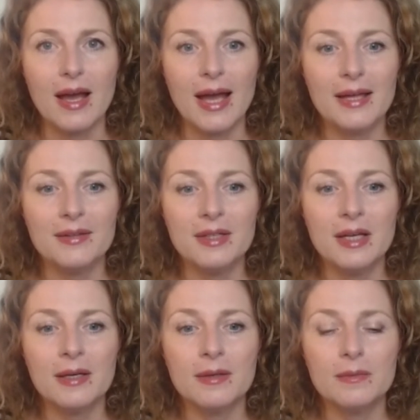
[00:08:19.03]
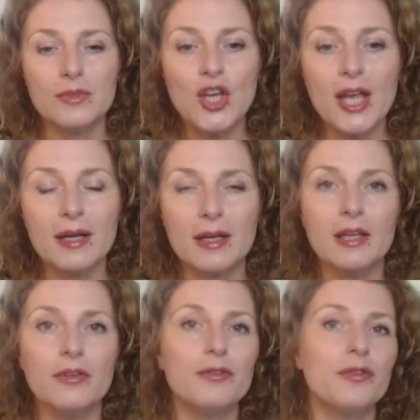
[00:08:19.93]
and check
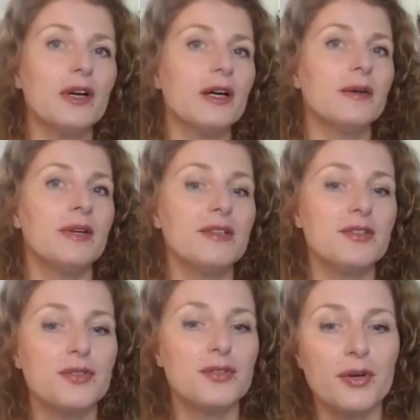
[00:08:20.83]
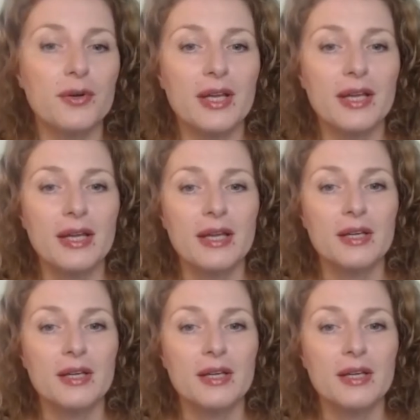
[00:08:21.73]
if necessary,